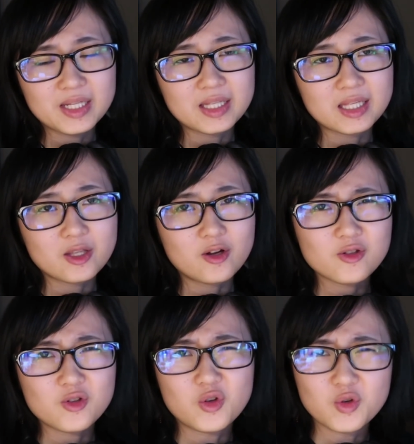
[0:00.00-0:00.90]
it's
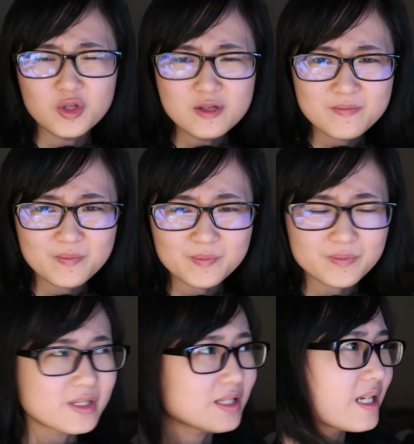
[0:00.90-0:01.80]
not good.
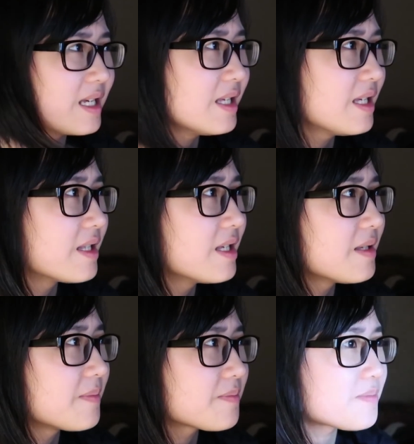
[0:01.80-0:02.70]
Is it?